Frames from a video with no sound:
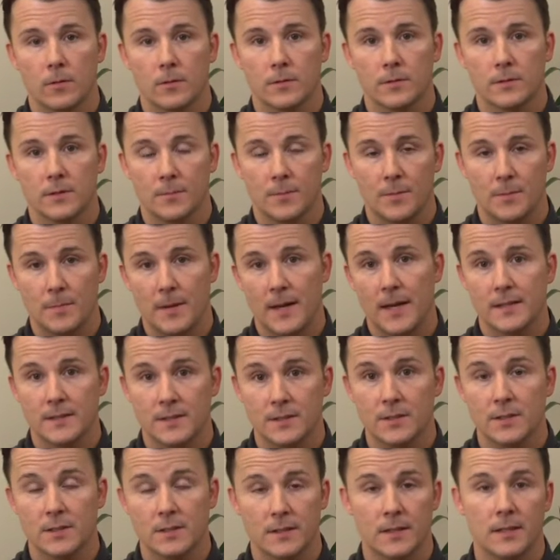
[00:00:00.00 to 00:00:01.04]
some
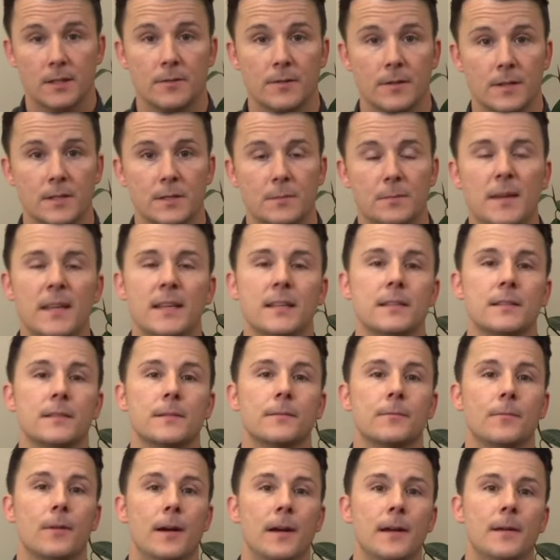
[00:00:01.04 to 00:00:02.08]
passages later in this piece,
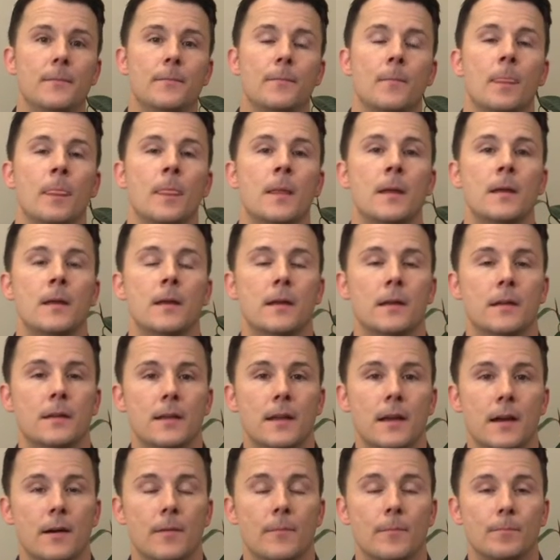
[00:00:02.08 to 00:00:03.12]
right?
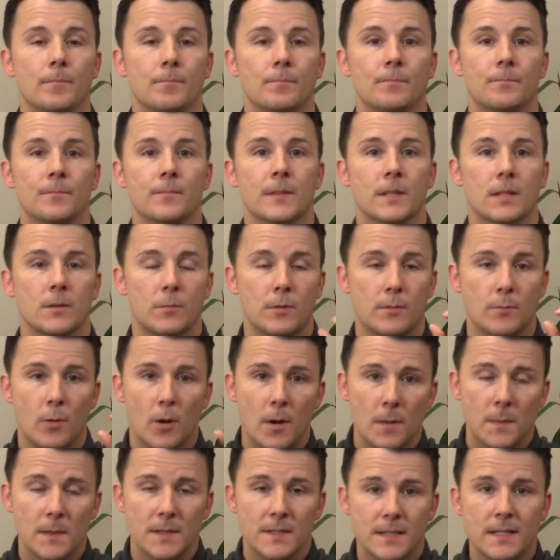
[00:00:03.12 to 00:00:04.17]
Now, we
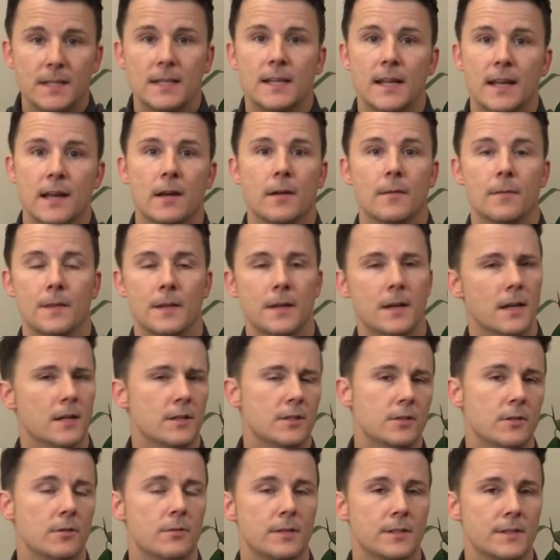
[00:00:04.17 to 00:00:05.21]
brought the D down. The
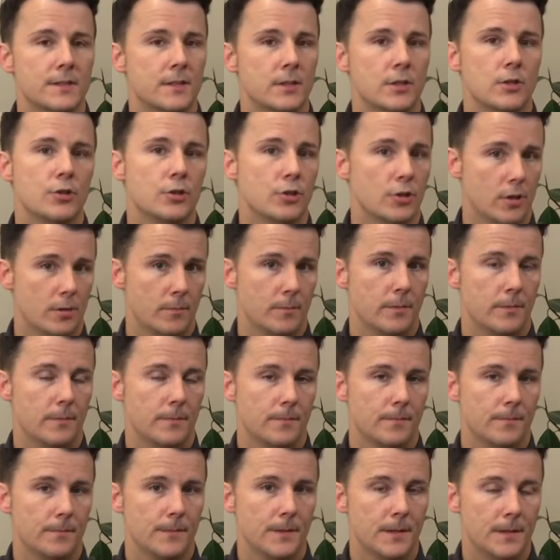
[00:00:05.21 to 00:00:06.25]
next note is C sharp.
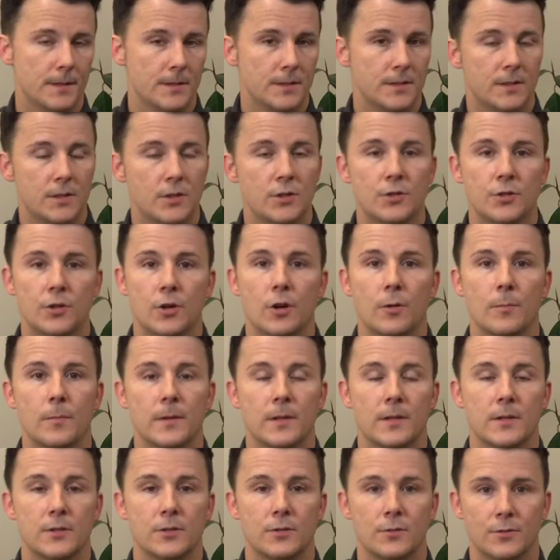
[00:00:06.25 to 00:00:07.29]
Now, the C sharp
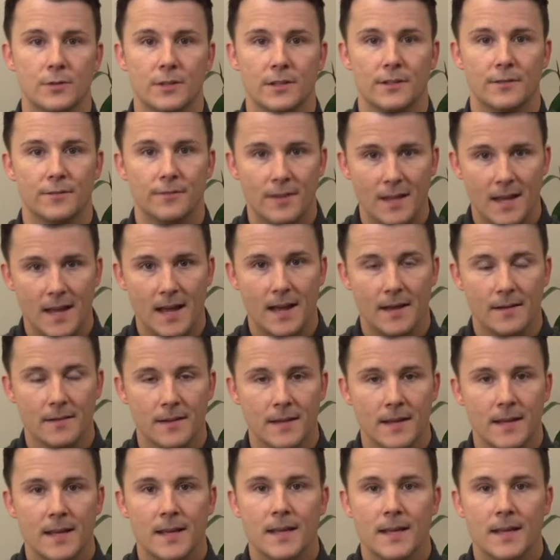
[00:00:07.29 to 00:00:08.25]
is usually flat.